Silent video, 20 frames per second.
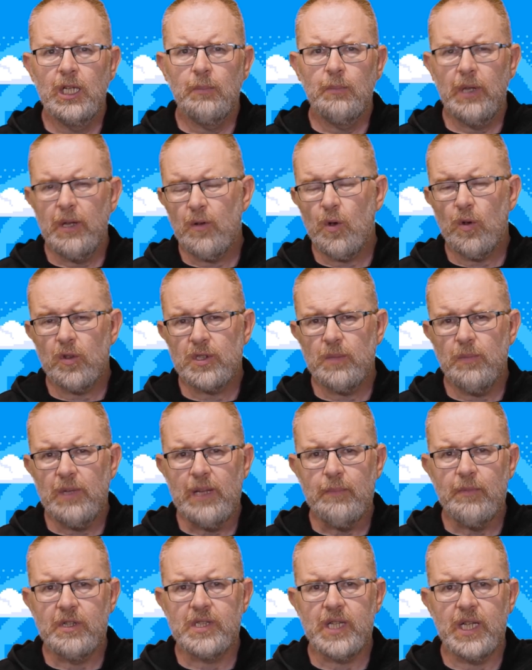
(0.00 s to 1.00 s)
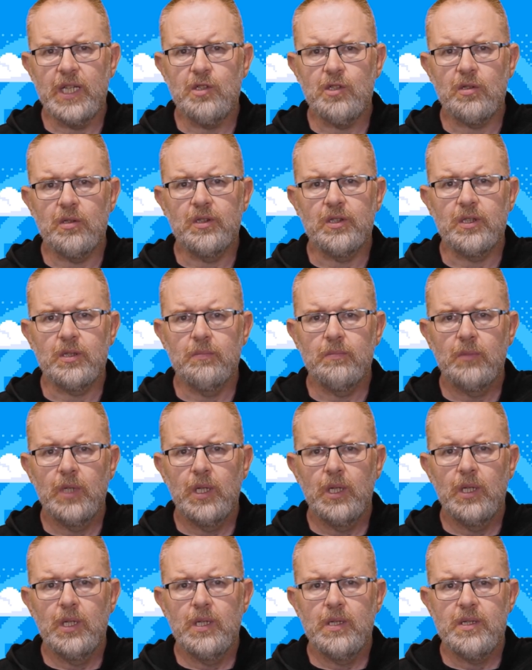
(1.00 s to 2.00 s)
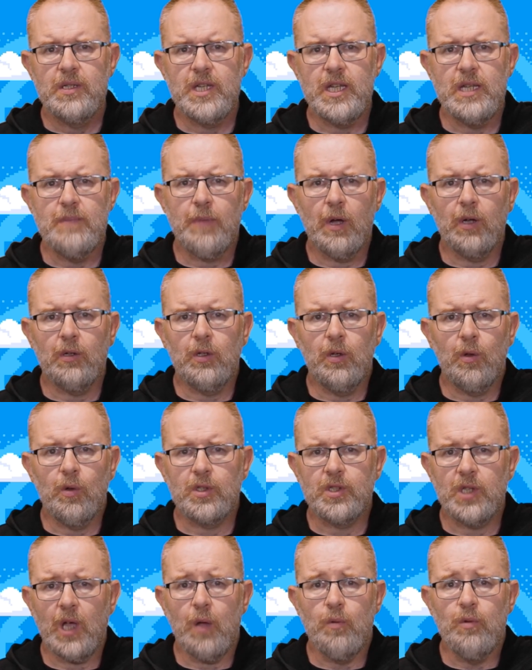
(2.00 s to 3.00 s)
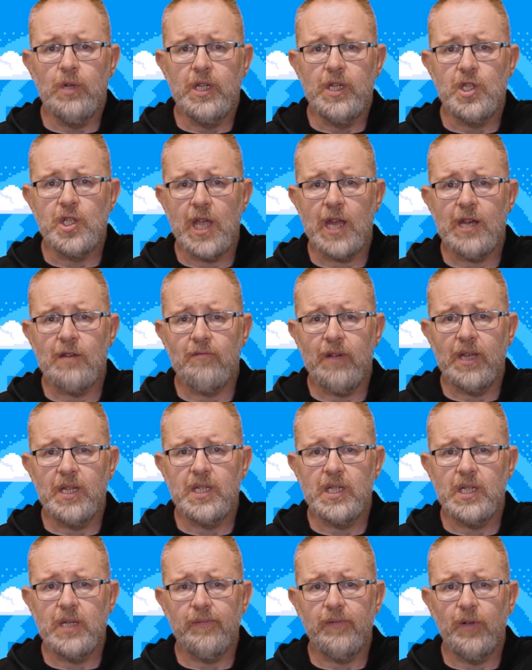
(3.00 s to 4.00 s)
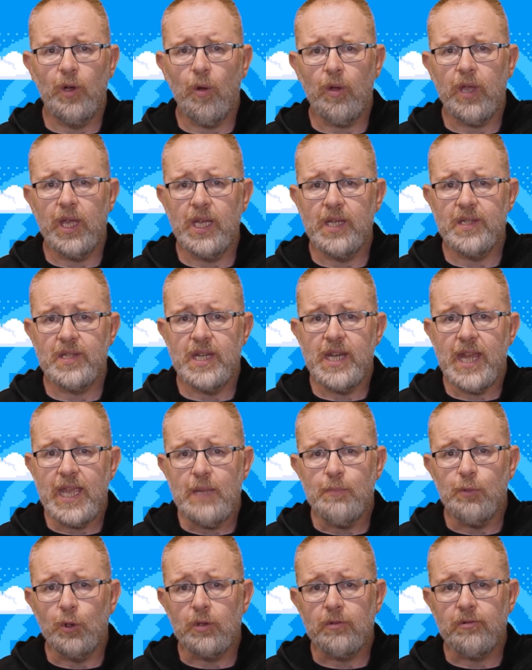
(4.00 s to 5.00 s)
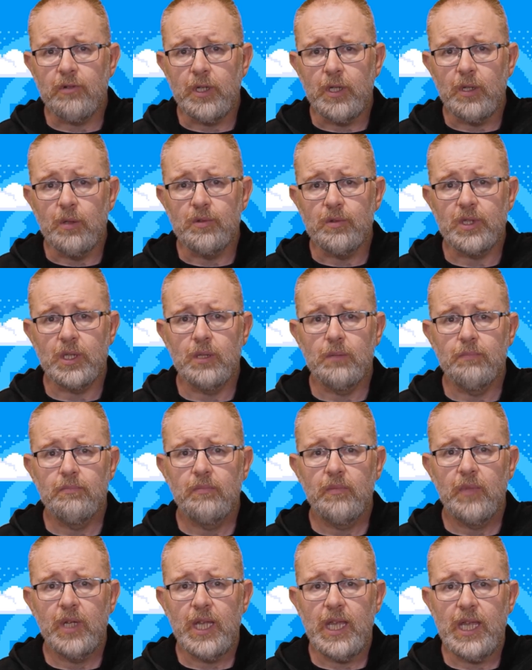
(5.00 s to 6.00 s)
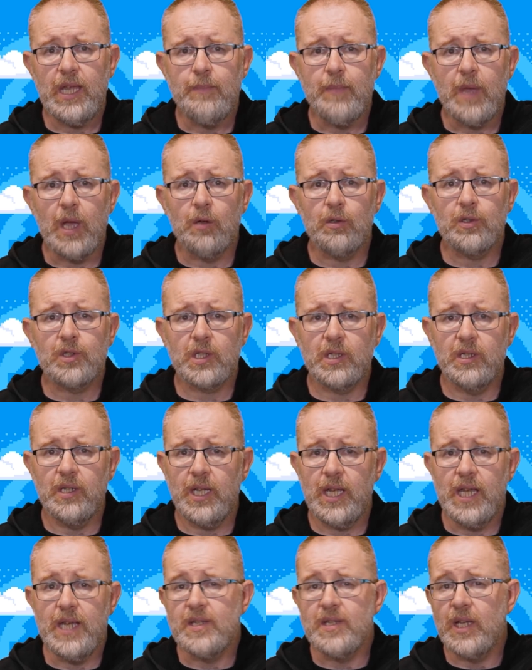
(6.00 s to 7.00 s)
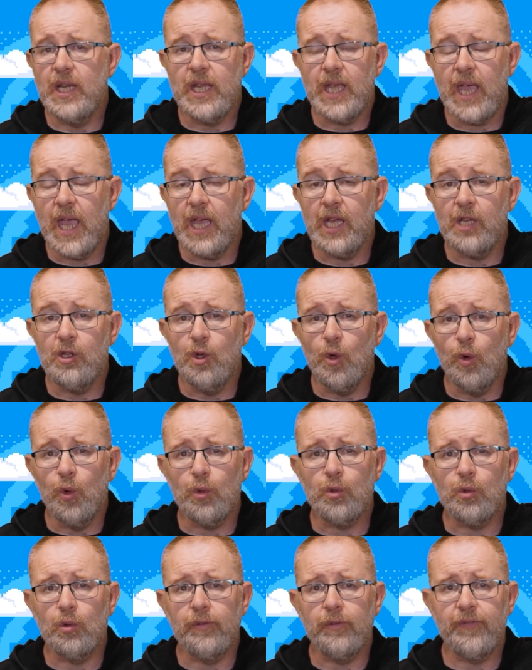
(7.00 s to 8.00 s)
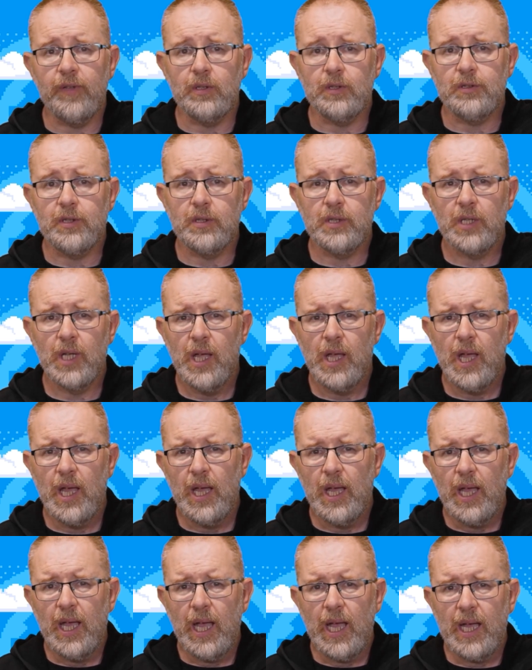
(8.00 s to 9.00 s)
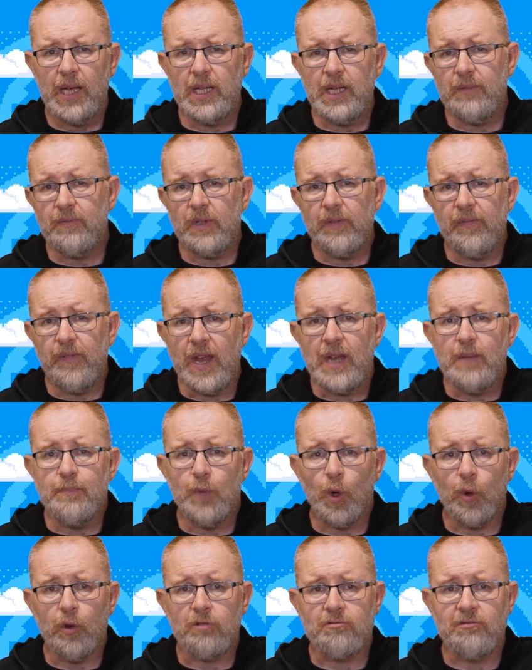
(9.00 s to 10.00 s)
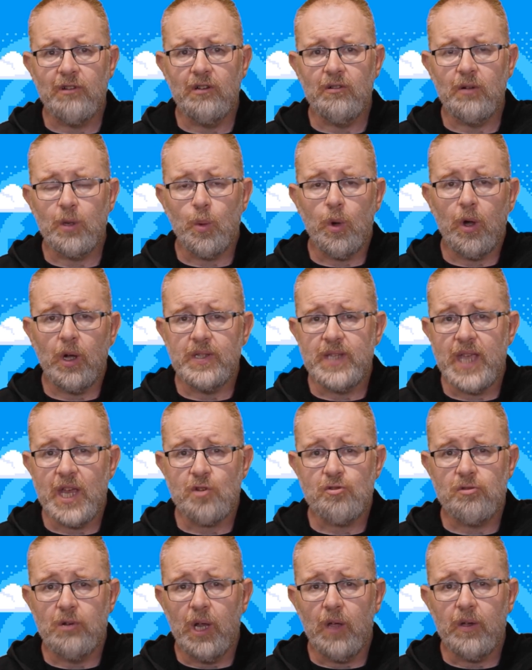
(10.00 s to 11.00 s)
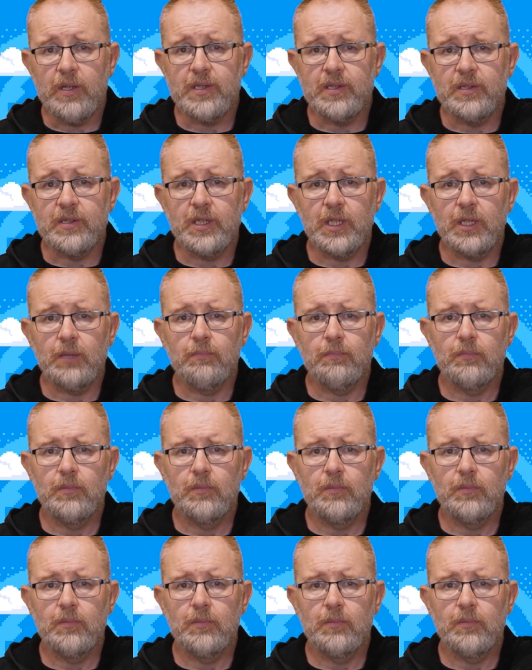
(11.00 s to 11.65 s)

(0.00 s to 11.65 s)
But they've got some limitations. Debug logs are only generated if logging is enabled for a user. Emails can easily get ignored or filtered, and even event monitoring requires extra licensing.